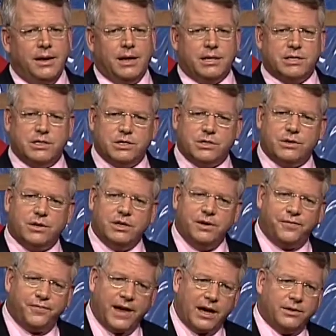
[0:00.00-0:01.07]
I said, sir, you
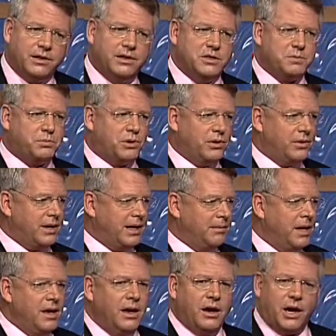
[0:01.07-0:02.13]
founded this program
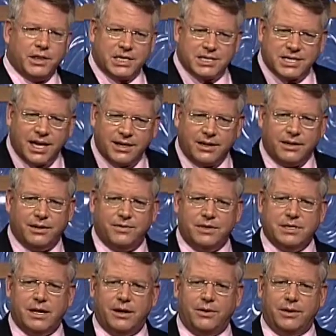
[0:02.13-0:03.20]
on the tenet of
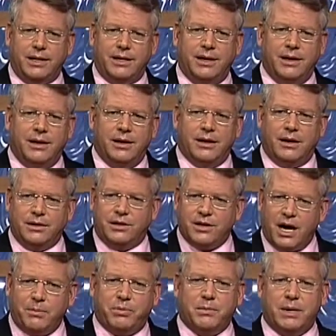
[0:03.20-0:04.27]
integrity.
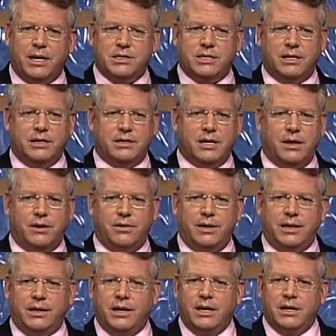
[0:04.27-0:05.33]
Uncompromising
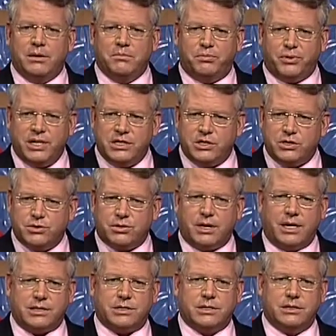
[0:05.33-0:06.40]
integrity breeds
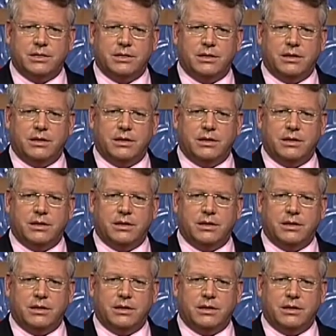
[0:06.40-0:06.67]
trust.